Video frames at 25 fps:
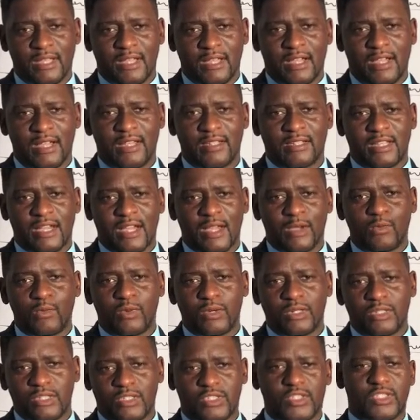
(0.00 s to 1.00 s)
and I
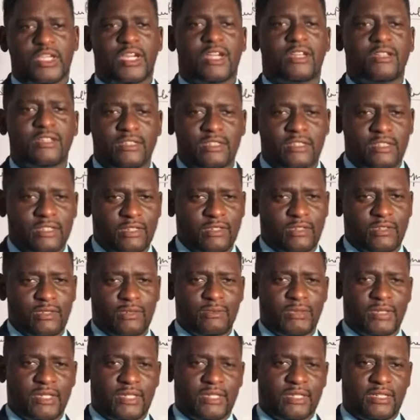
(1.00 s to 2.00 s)
want to challenge the
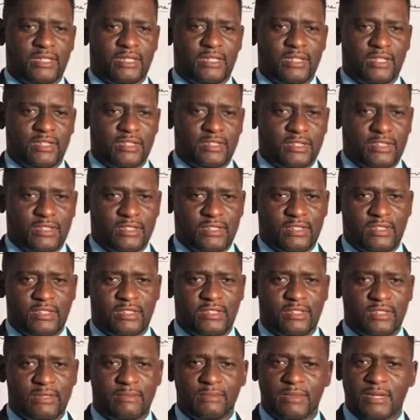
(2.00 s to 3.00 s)
global education
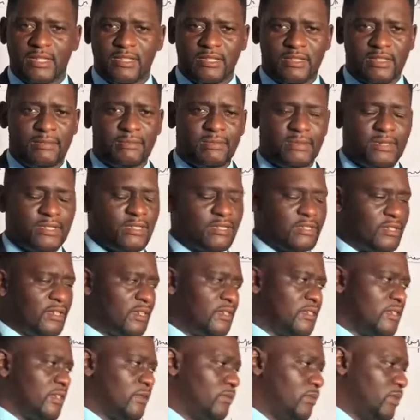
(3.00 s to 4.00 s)
system by simply
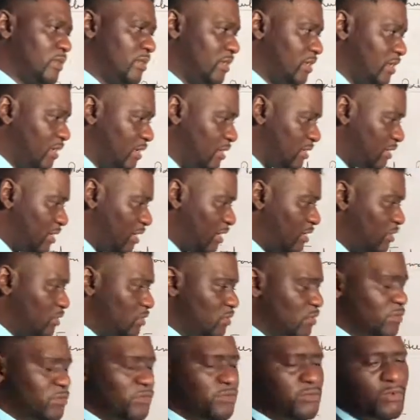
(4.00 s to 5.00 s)
saying that we need a
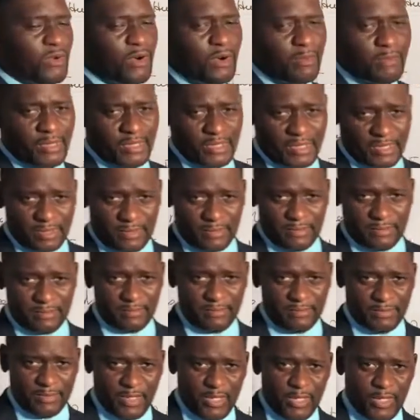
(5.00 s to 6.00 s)
new formula.
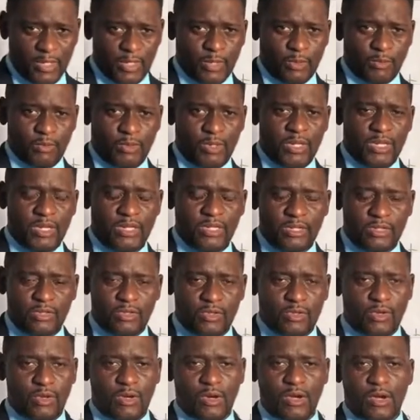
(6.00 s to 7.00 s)
We need a
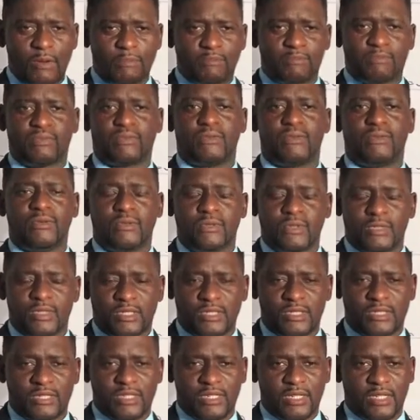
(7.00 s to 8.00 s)
new approach
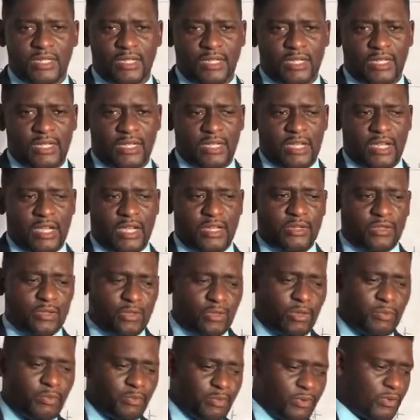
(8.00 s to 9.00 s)

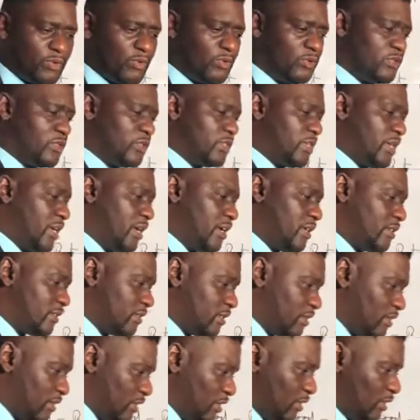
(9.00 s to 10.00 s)

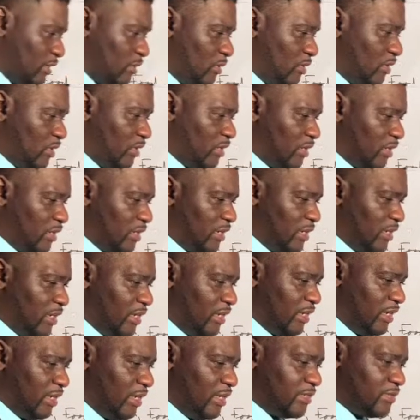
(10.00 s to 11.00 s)
that
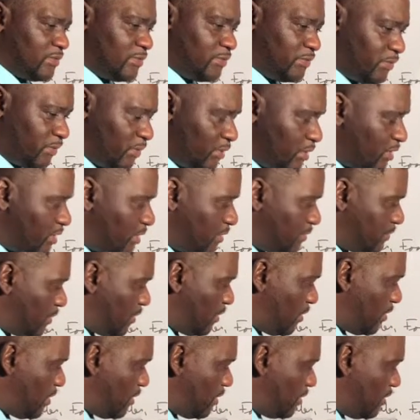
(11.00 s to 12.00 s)
is first of
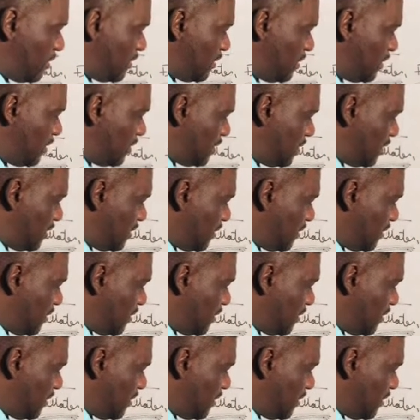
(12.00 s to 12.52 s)
all